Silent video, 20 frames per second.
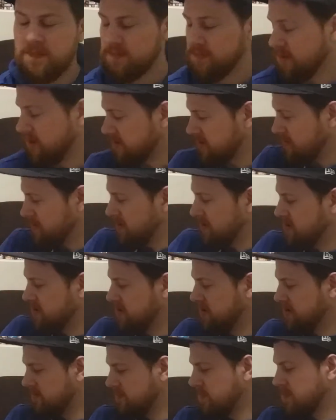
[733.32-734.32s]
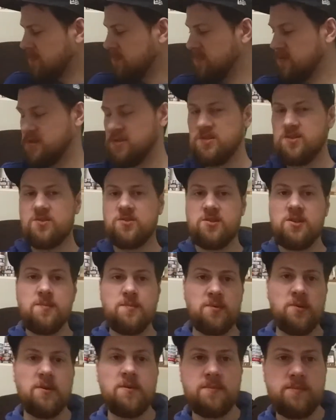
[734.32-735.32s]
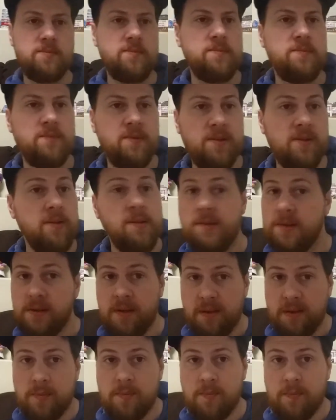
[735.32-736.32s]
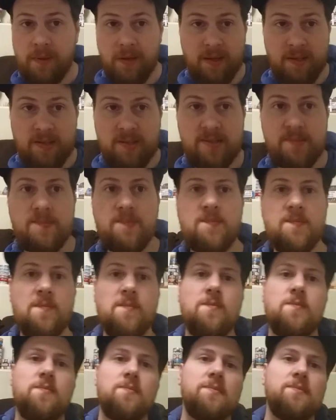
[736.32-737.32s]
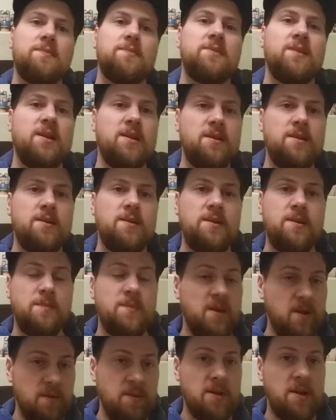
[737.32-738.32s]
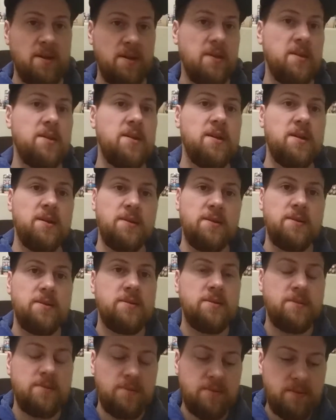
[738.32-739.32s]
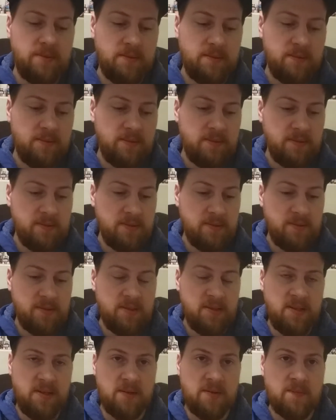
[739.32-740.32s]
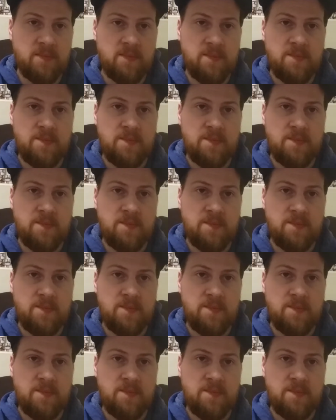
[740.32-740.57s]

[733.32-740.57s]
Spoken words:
Not to mention, this is cheaper. Another plus. Now that I can get it here.